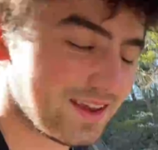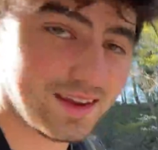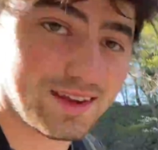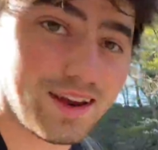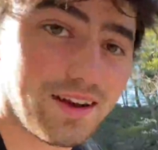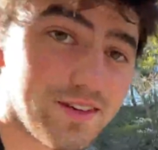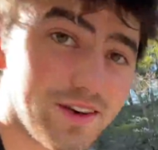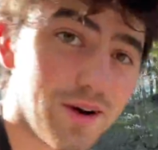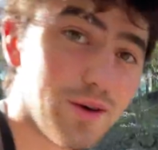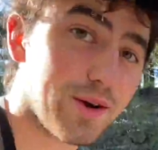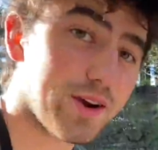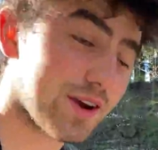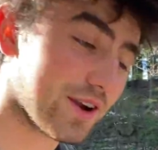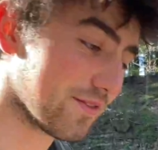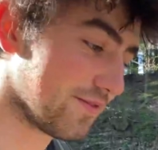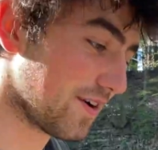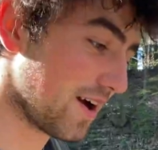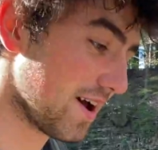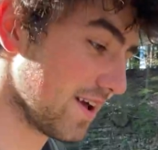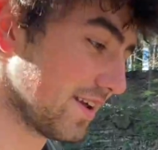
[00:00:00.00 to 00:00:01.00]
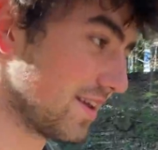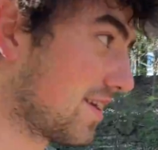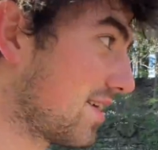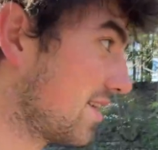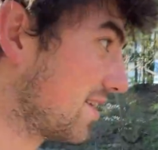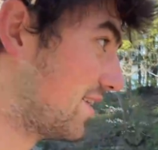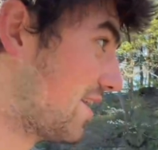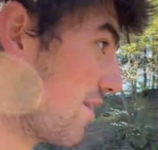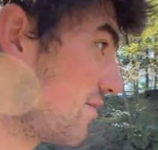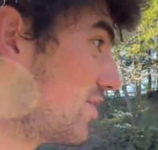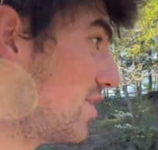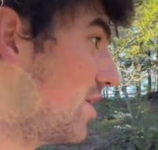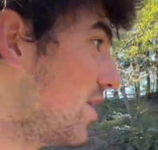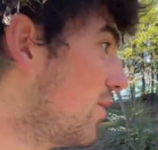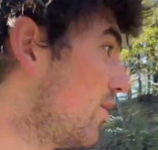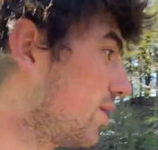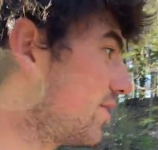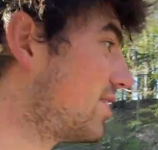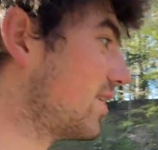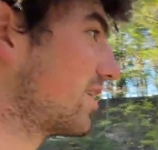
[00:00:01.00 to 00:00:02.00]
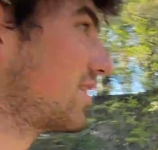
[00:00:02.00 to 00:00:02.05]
you never know what you're gonna find. You never know what to